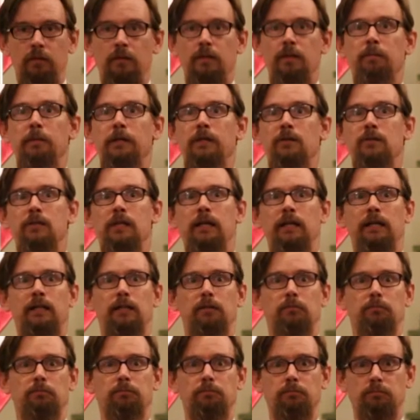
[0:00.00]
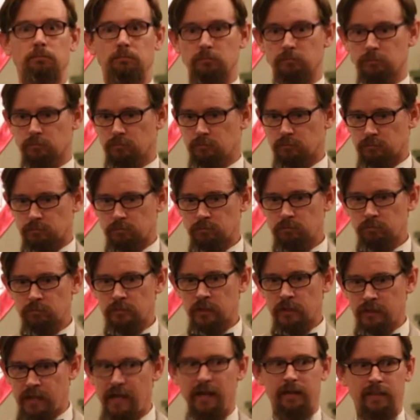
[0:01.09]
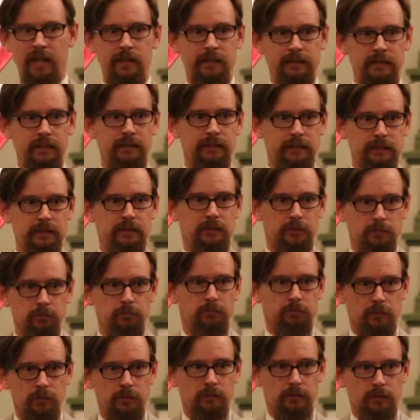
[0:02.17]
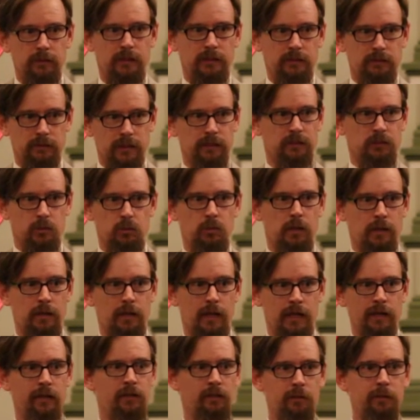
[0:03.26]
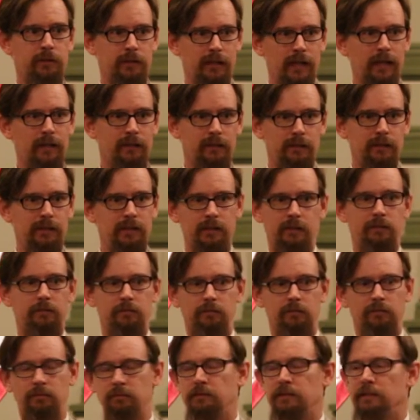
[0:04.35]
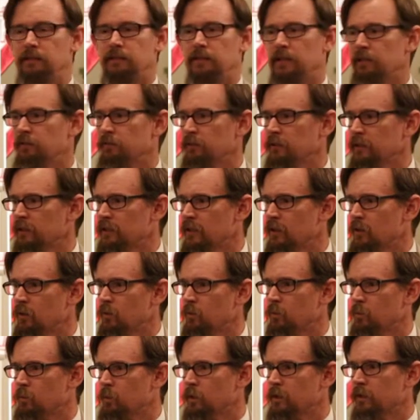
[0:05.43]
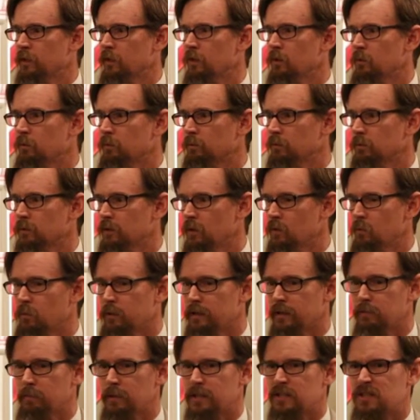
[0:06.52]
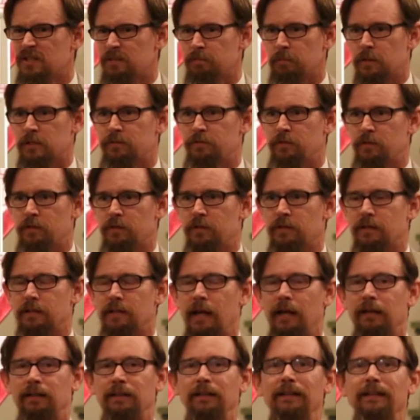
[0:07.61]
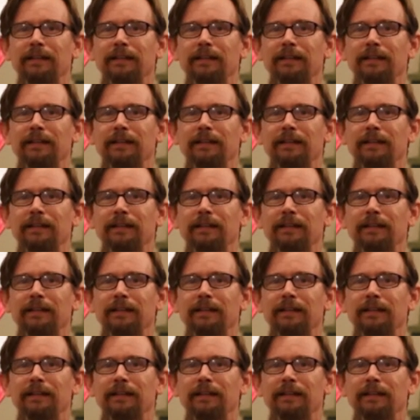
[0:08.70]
And Meno's like, yeah, that exists. That's cool. I agree with that. And he didn't really know where to go with it much further than that.